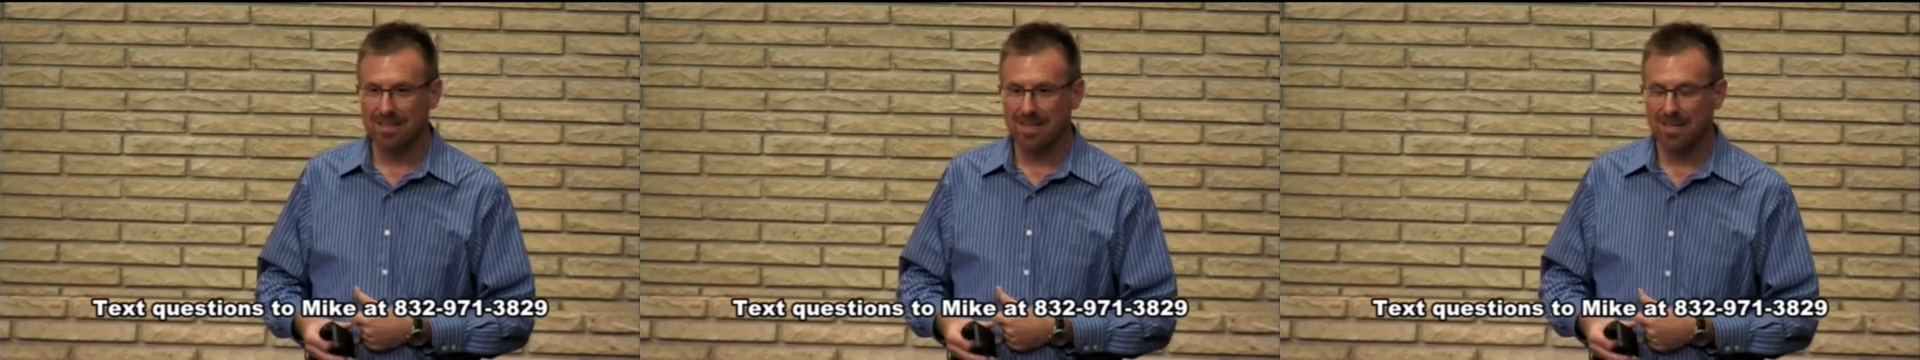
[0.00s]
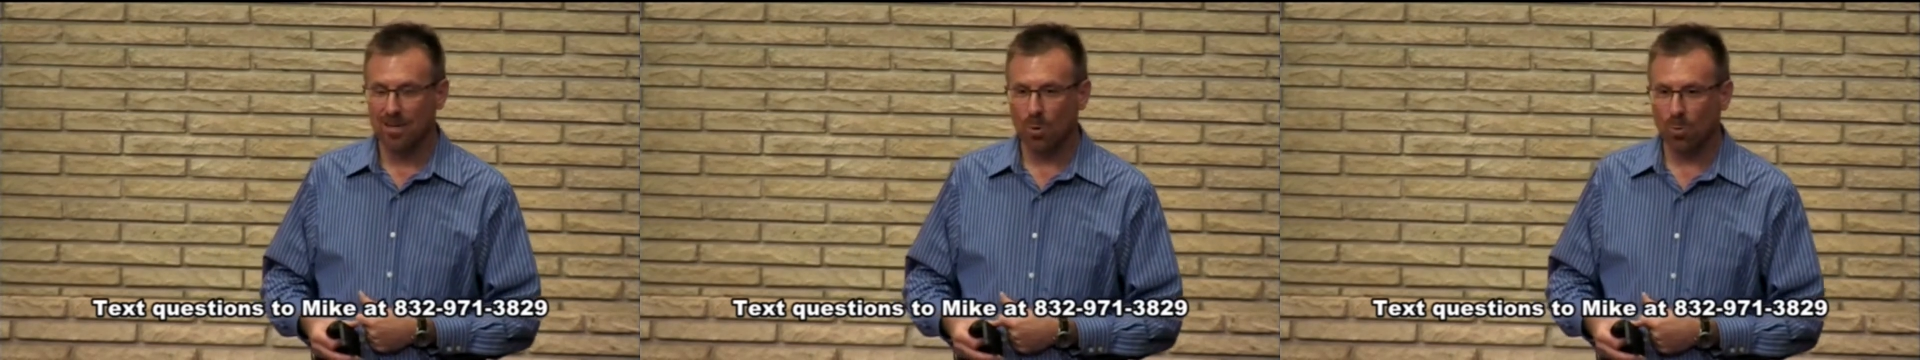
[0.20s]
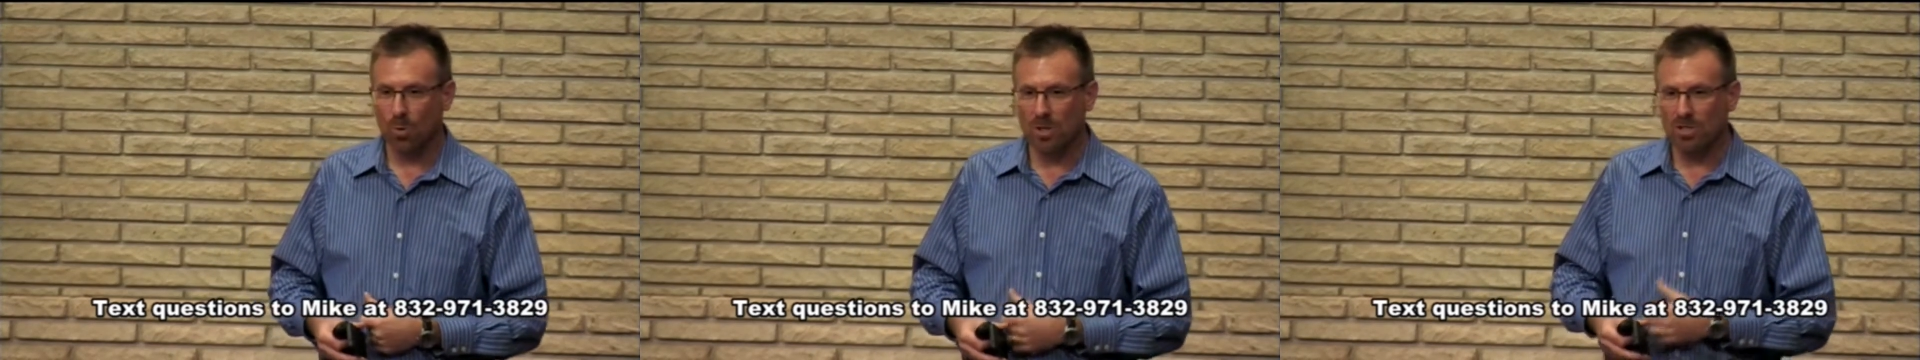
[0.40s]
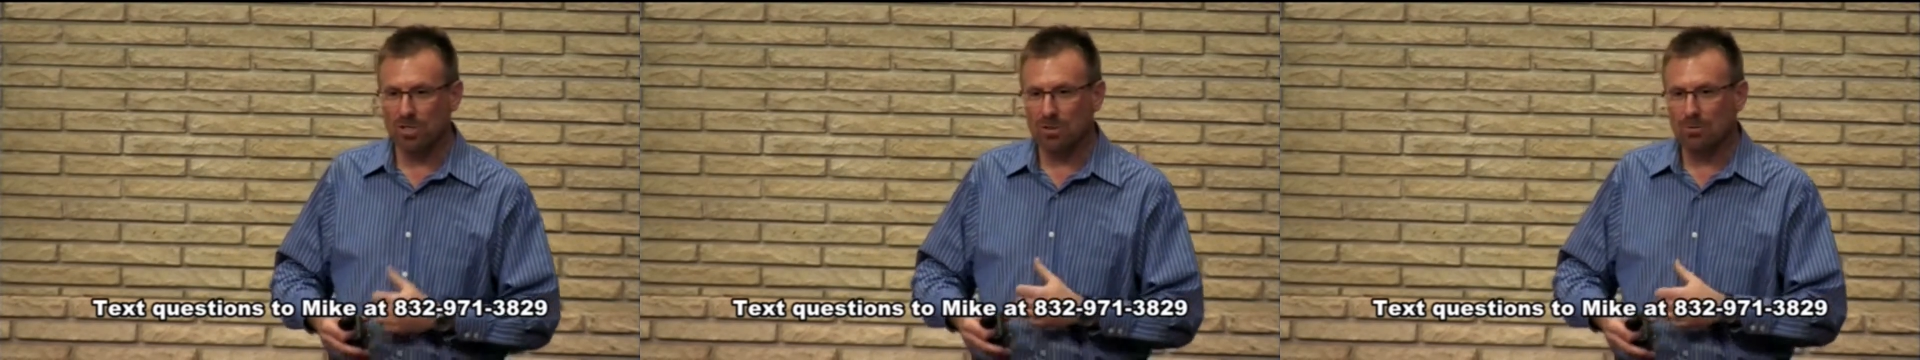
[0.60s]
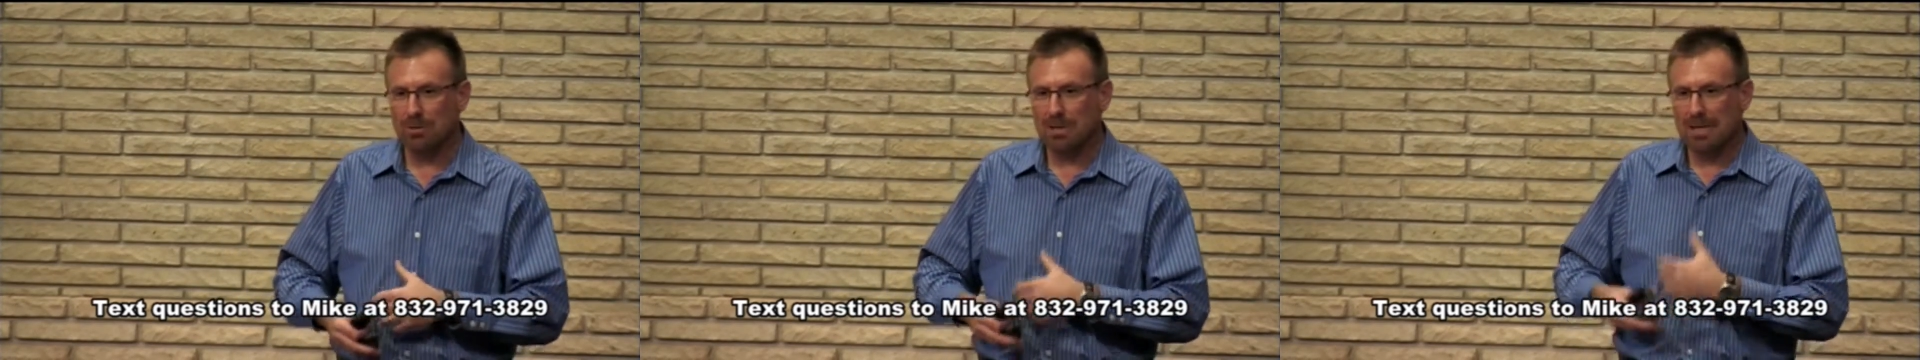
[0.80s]
Wouldn't
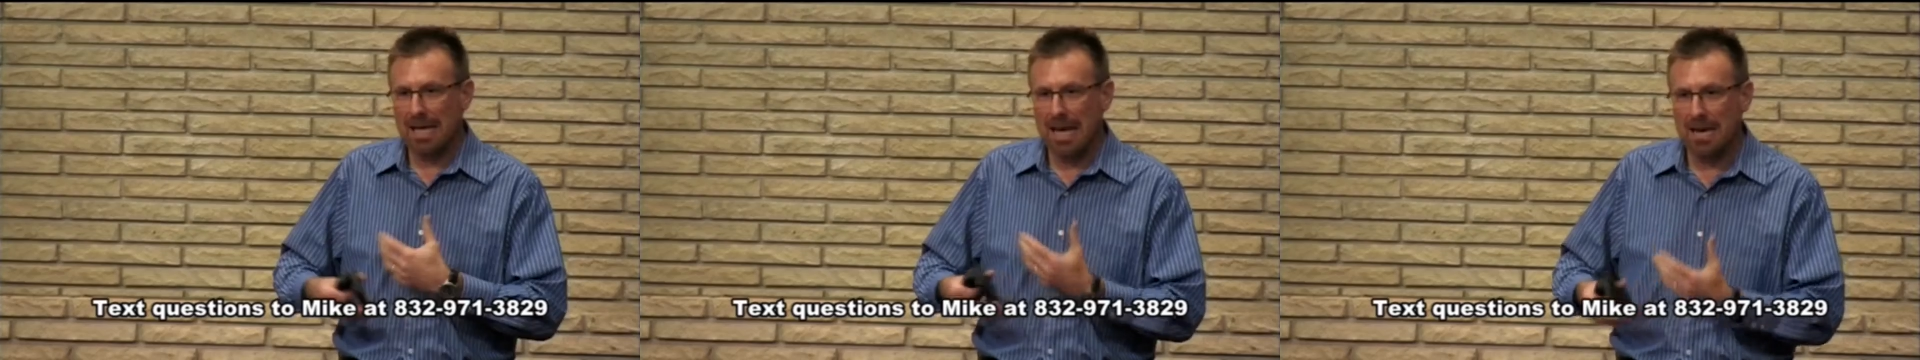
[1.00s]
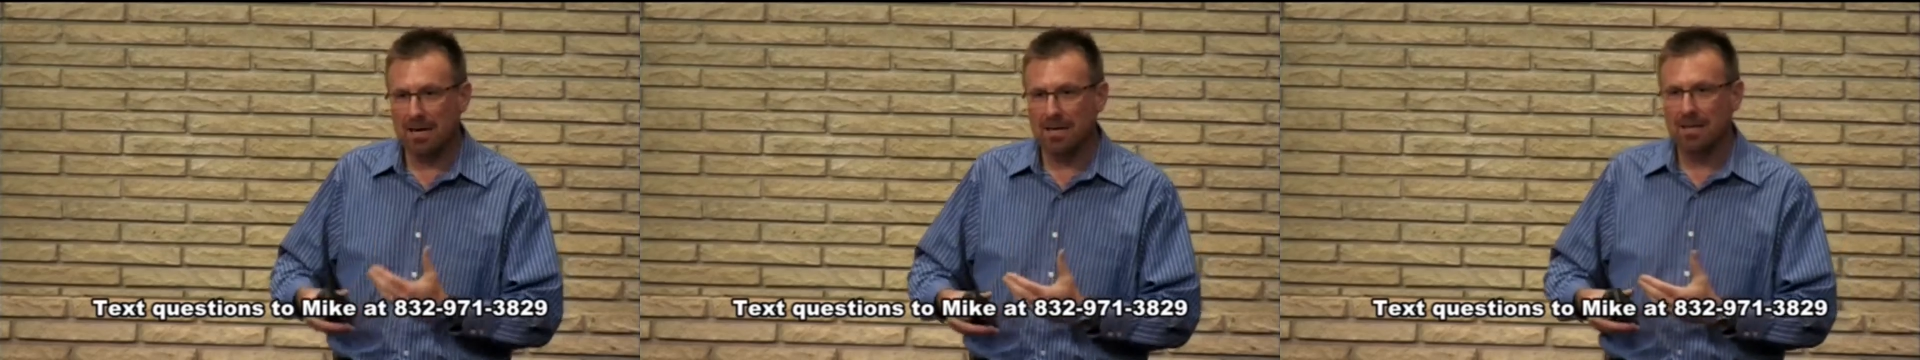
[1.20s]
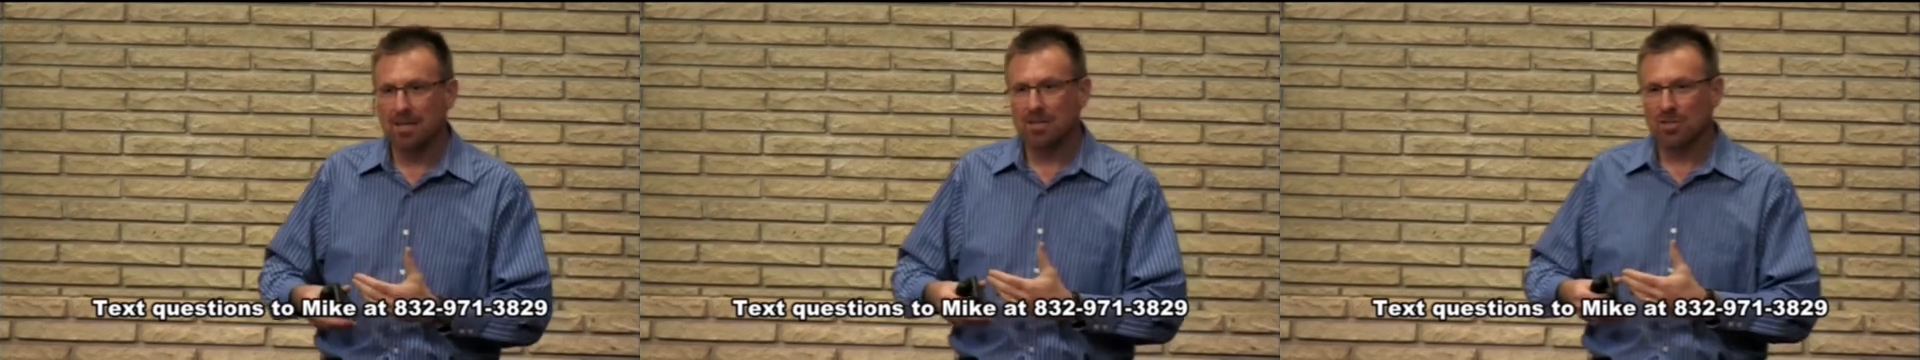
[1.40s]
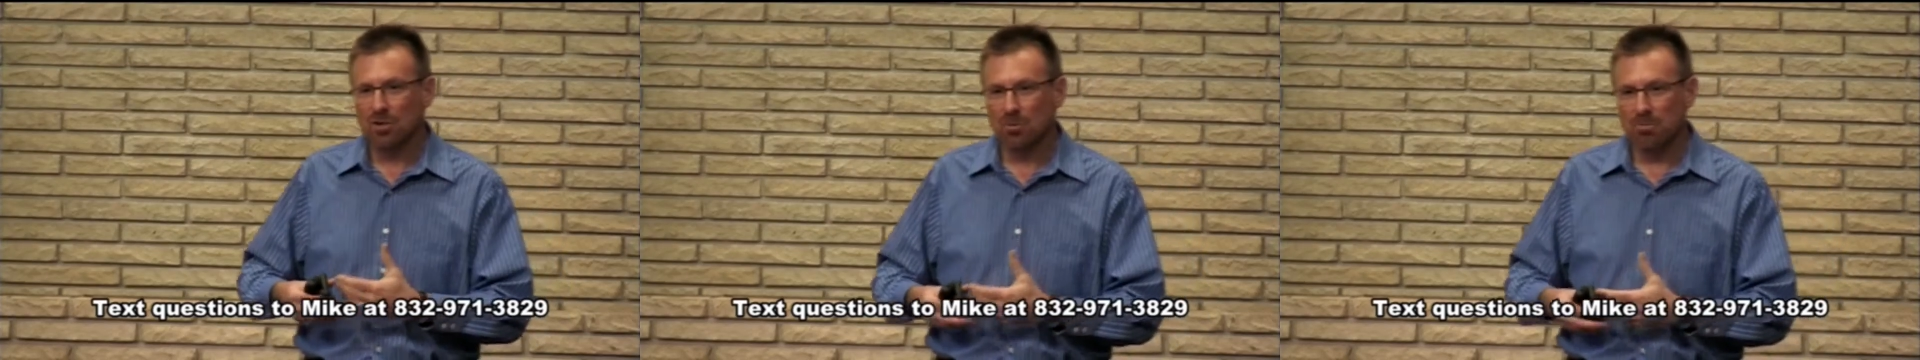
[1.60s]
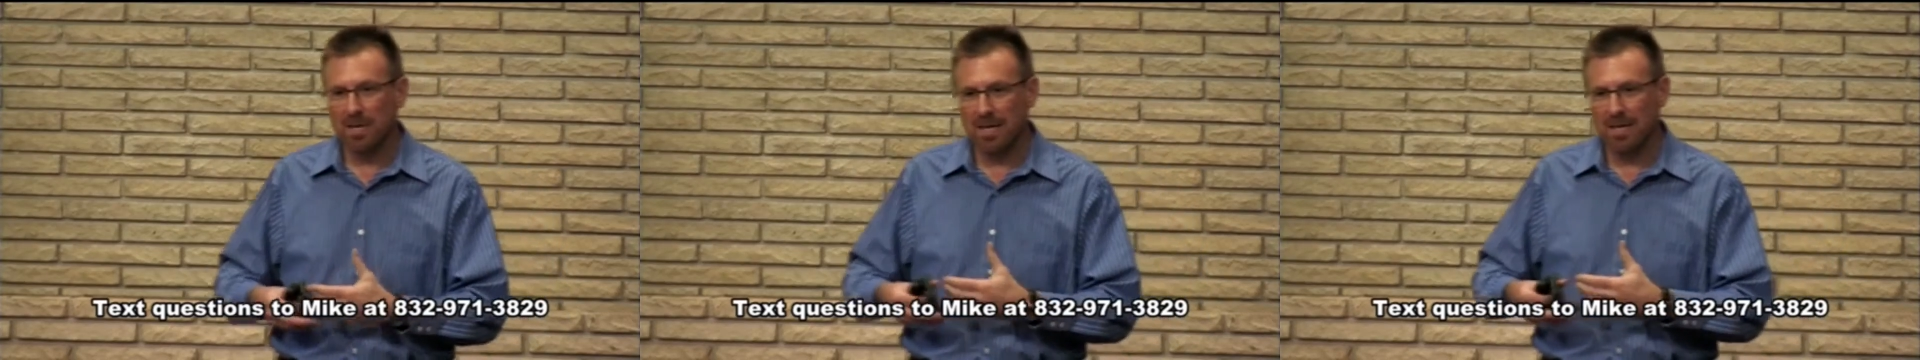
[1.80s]
you like
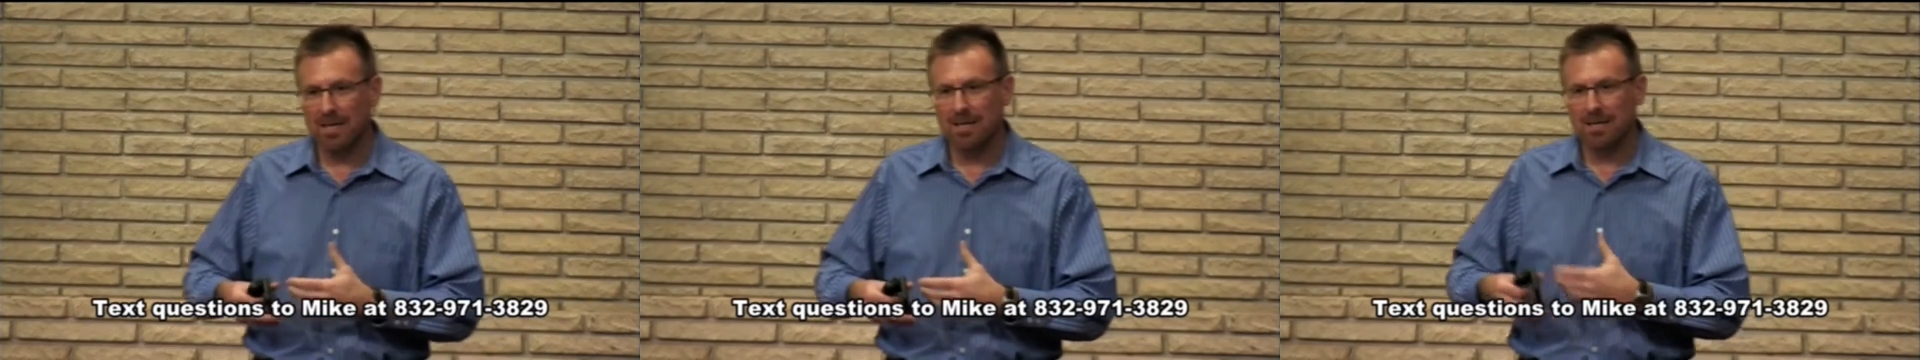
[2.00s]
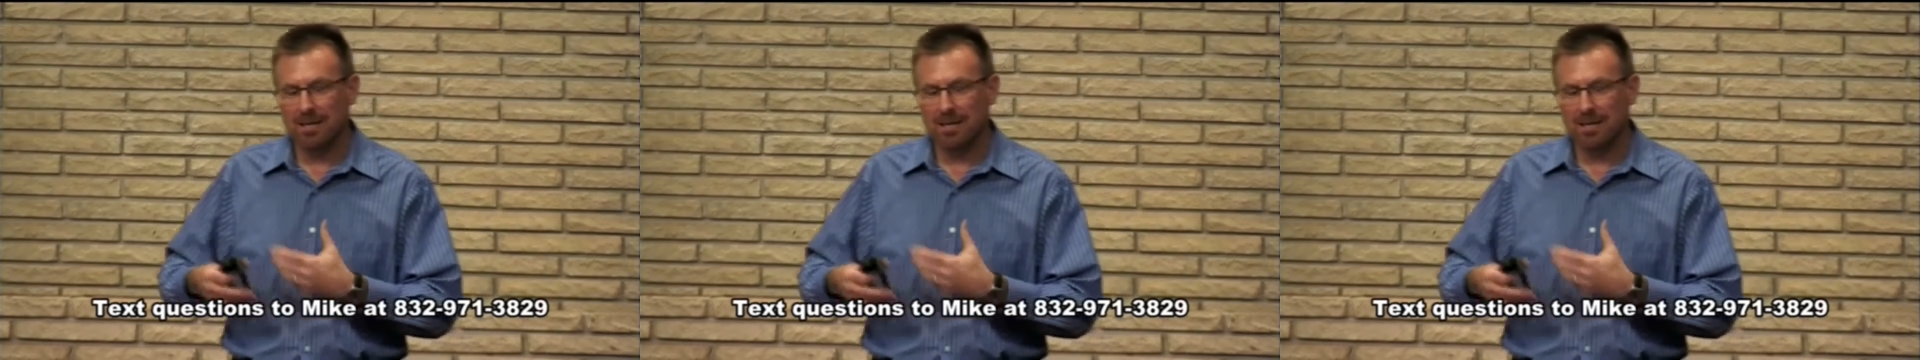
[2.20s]
to be